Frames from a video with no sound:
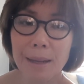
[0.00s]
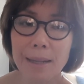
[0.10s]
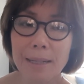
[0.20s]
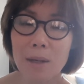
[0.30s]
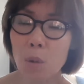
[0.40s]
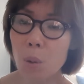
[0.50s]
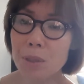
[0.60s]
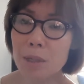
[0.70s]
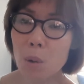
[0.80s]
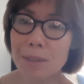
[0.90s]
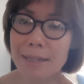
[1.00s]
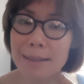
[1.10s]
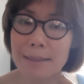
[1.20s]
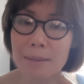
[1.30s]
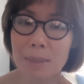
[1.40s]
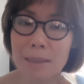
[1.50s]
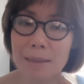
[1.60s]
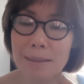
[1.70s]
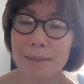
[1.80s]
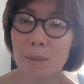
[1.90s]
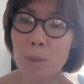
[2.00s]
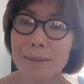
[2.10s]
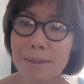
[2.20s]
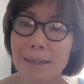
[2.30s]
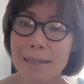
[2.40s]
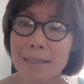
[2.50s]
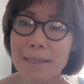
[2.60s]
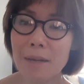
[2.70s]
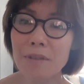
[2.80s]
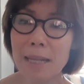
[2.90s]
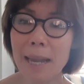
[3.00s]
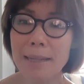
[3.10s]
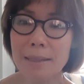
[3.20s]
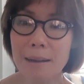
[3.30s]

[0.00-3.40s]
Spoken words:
And he quoted Old Testament, someone said 78